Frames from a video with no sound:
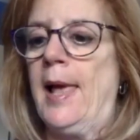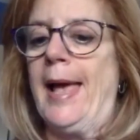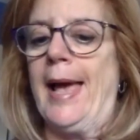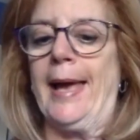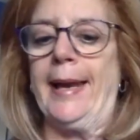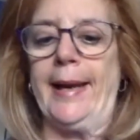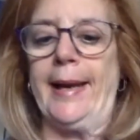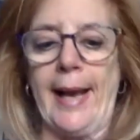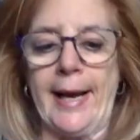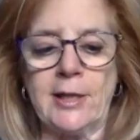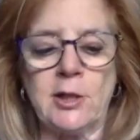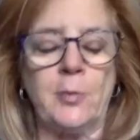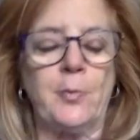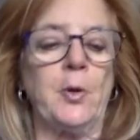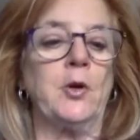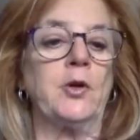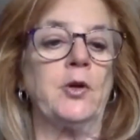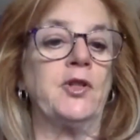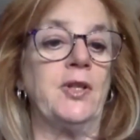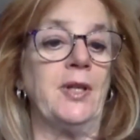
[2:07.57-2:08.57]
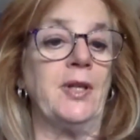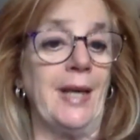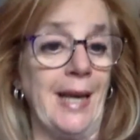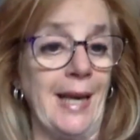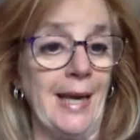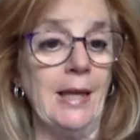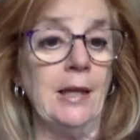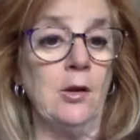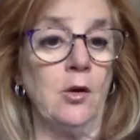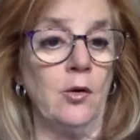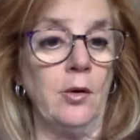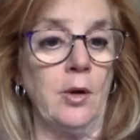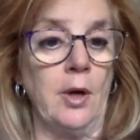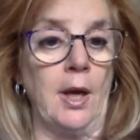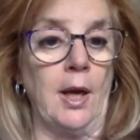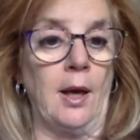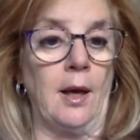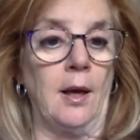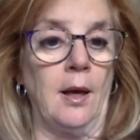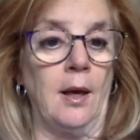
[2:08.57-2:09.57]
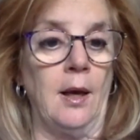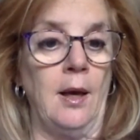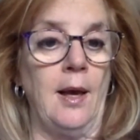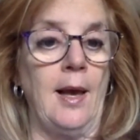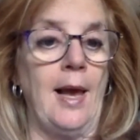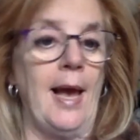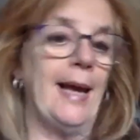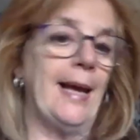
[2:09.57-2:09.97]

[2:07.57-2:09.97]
and experts in e-learning and